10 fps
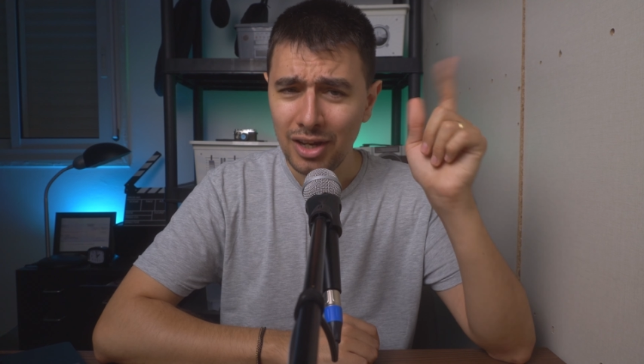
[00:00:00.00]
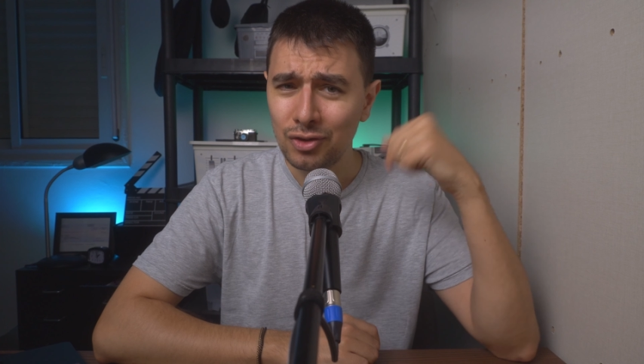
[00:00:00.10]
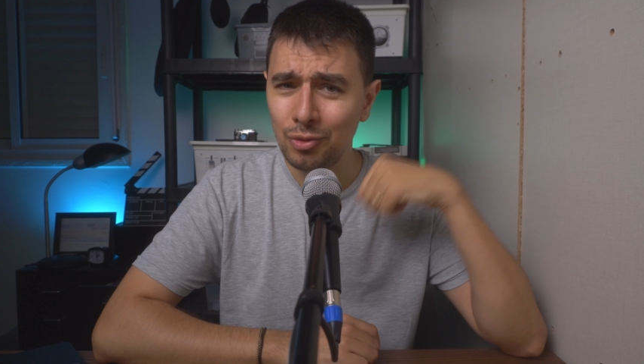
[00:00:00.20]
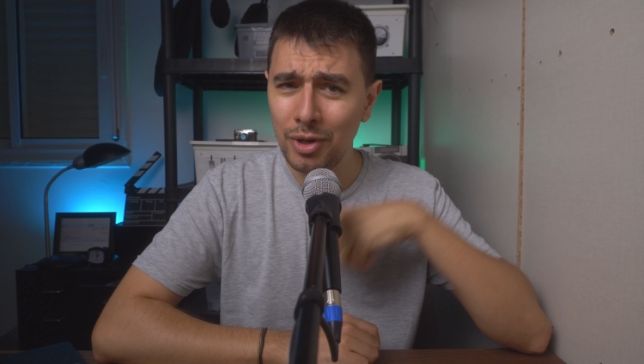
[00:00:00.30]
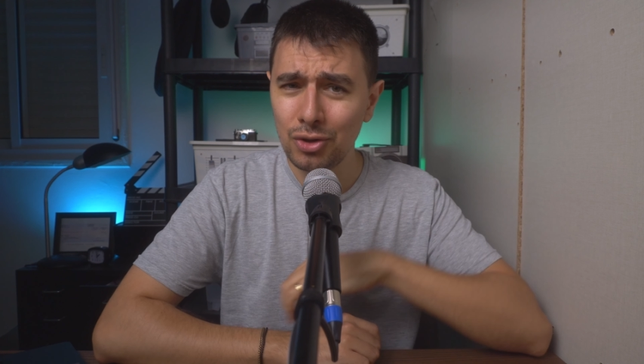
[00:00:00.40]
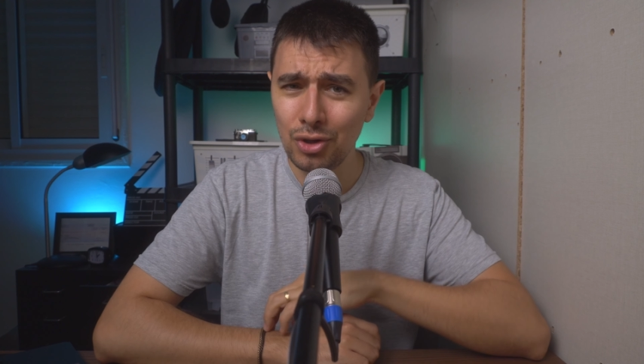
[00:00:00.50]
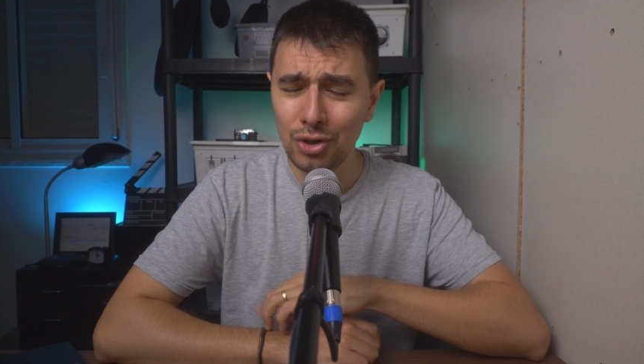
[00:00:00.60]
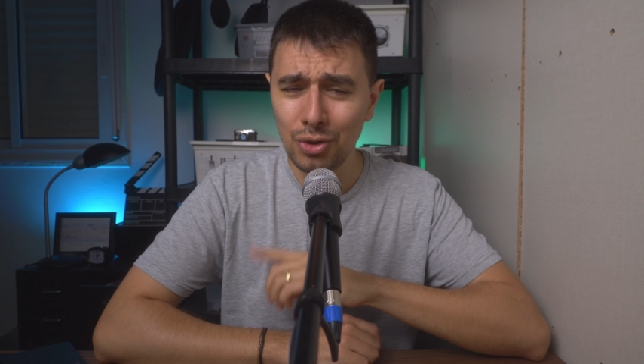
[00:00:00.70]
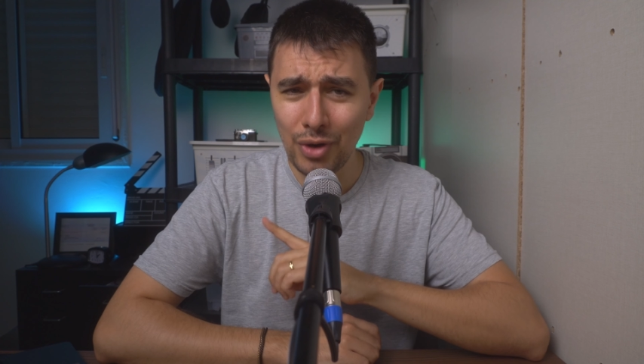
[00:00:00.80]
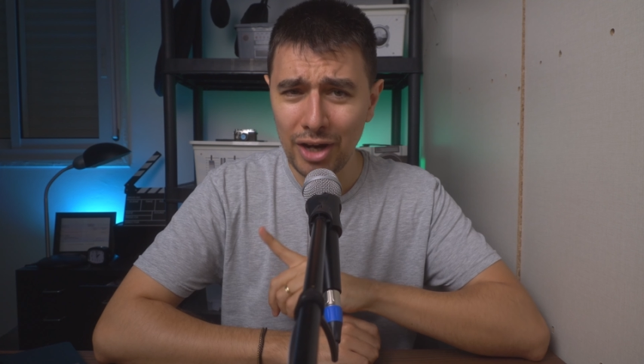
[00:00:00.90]
so make sure
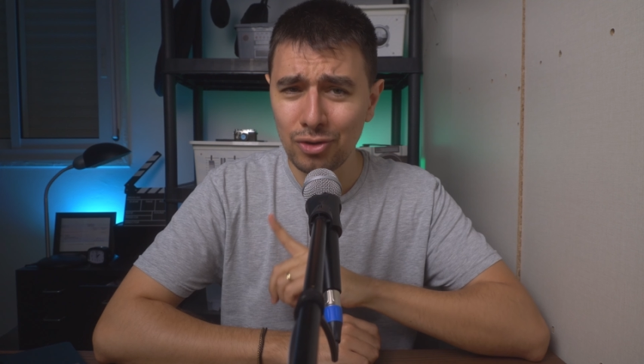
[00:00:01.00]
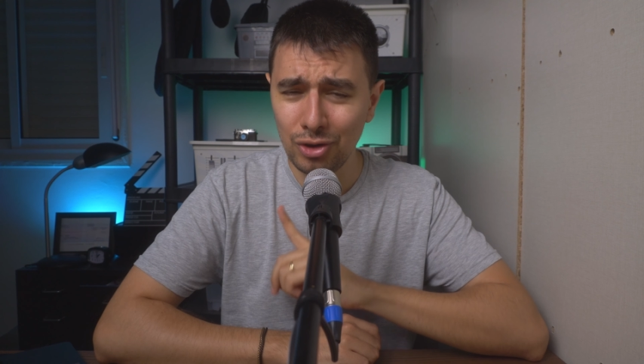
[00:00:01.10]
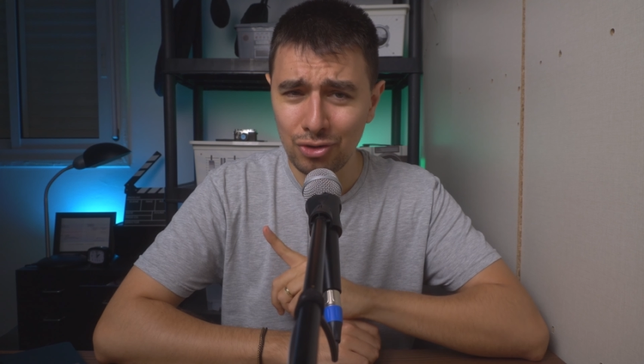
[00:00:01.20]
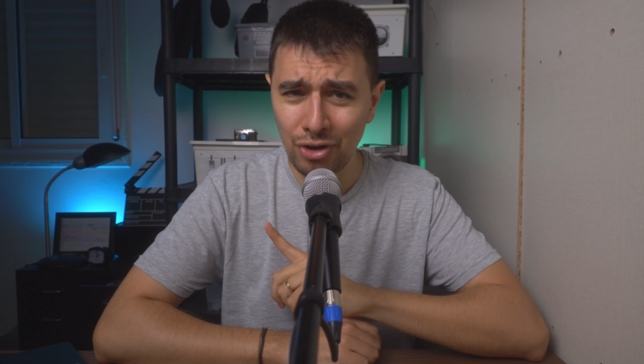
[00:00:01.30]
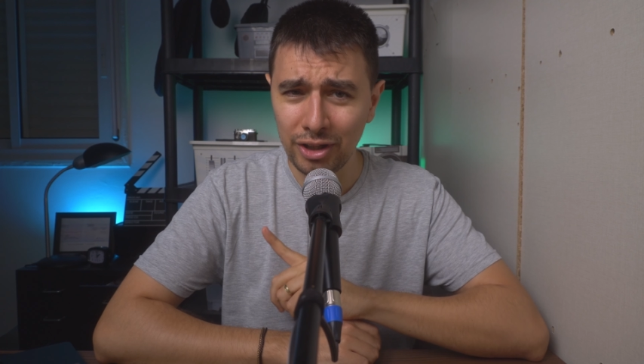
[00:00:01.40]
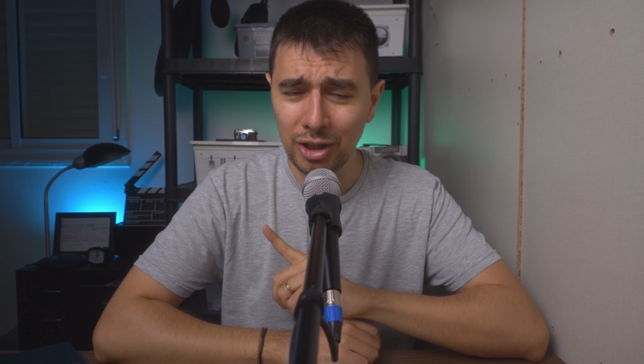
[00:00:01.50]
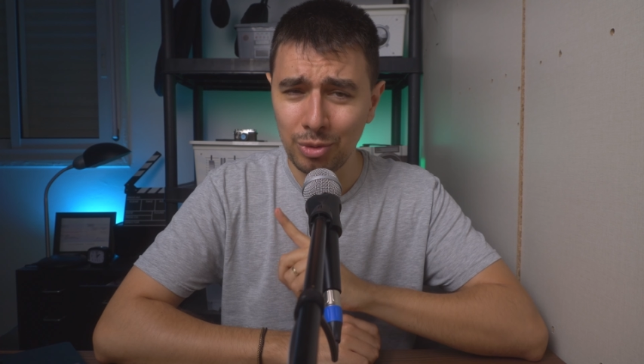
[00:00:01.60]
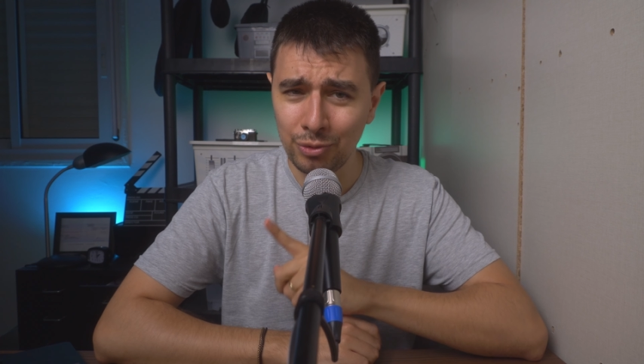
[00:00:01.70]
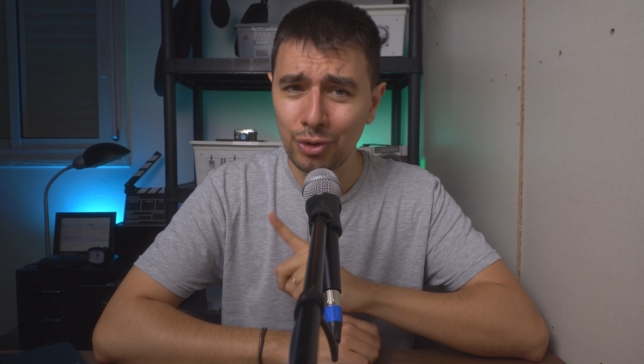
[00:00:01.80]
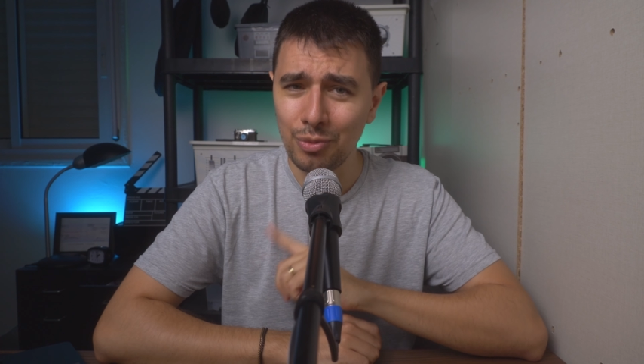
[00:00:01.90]
you actually check that
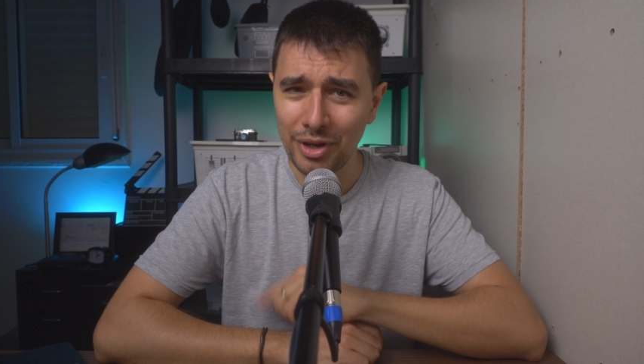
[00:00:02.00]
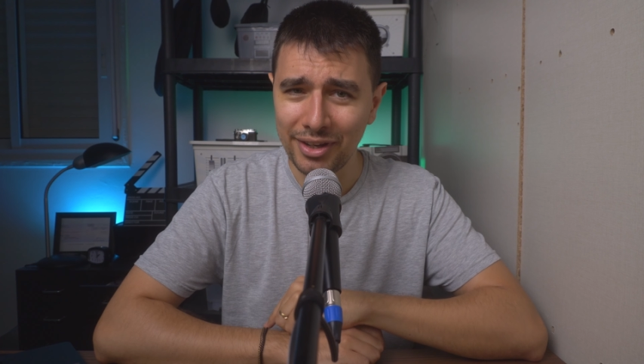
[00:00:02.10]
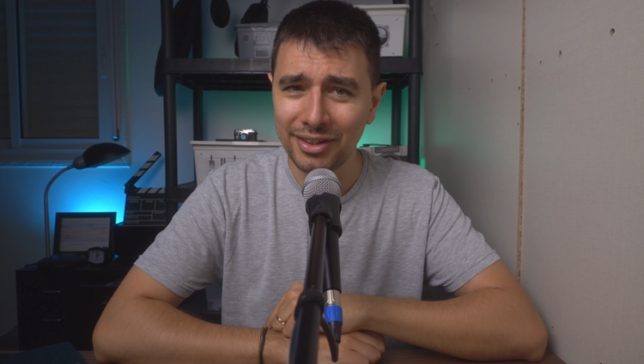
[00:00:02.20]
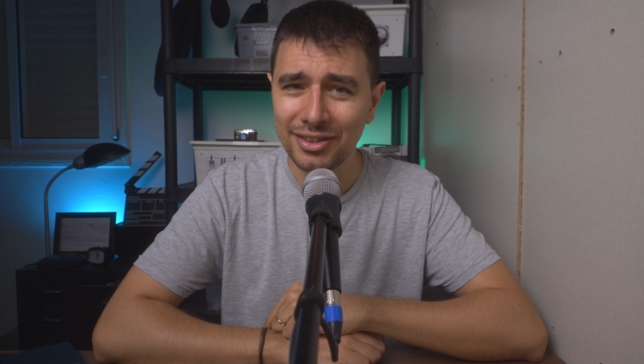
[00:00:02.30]
before you're making a